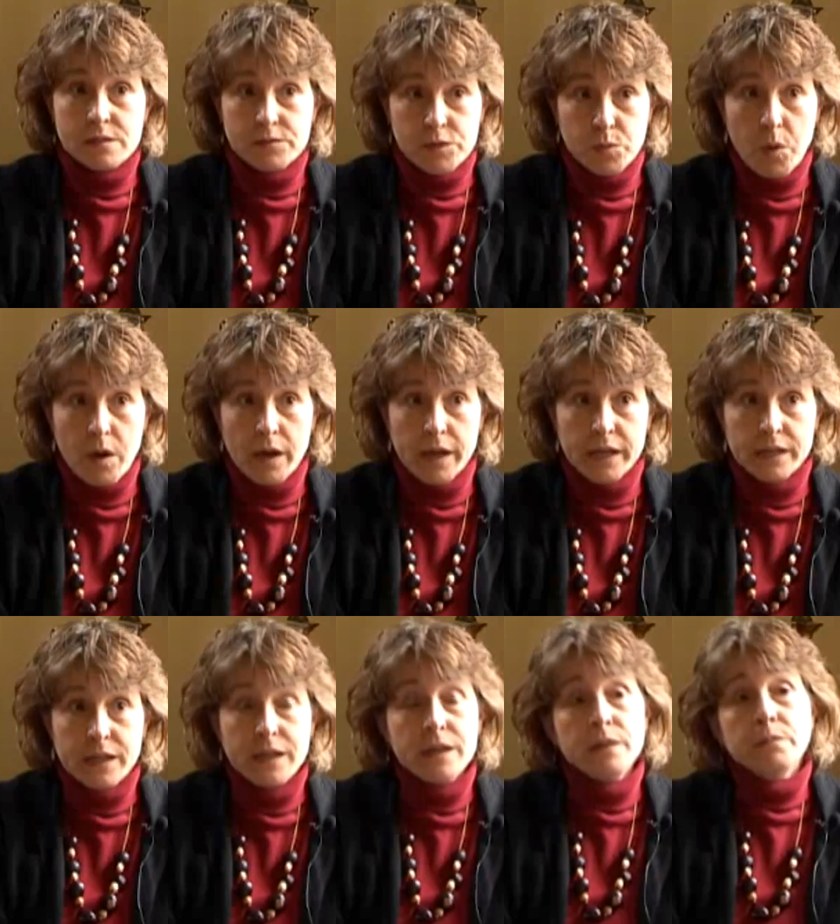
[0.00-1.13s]
of swine,
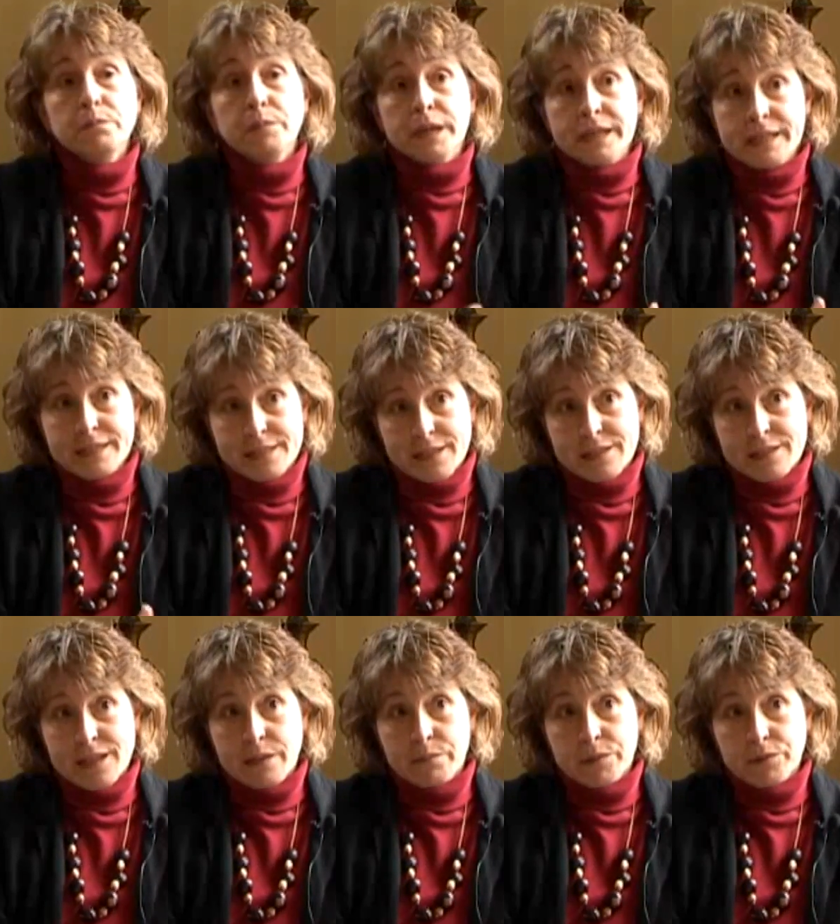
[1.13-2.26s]
but it is
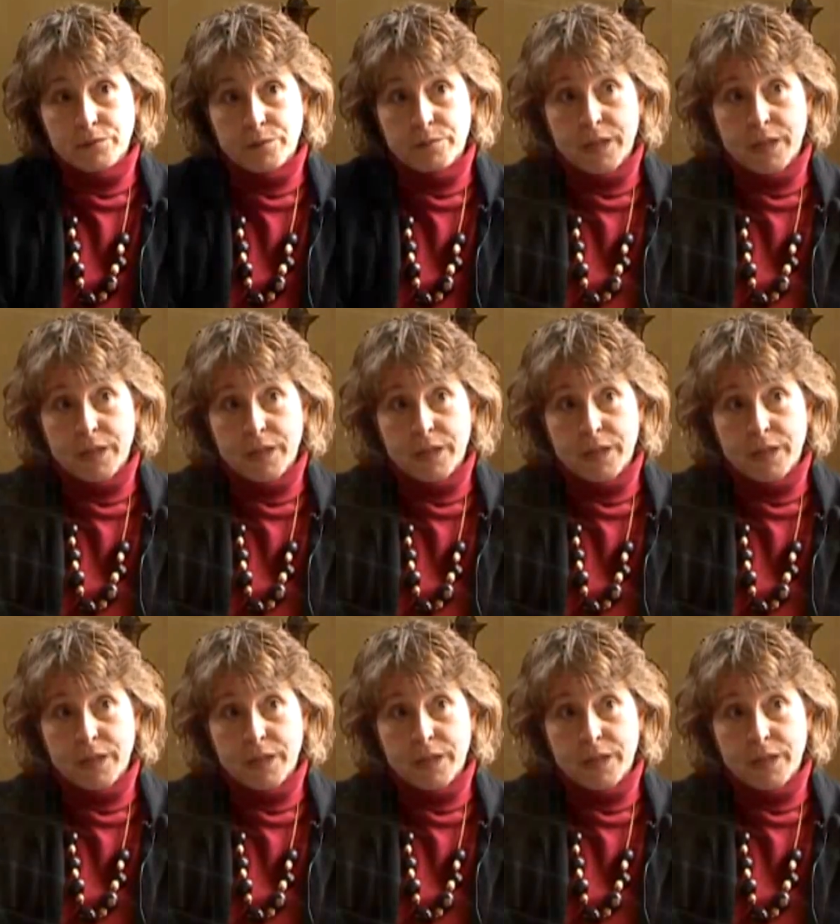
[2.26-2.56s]
exempt from